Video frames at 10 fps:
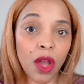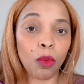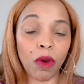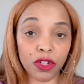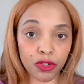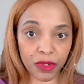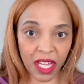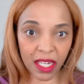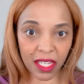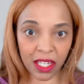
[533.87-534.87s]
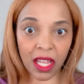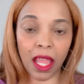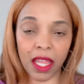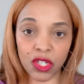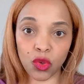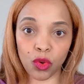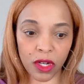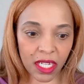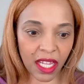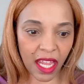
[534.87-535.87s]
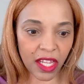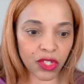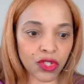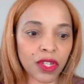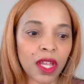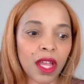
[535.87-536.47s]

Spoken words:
while you're dating and or engaged.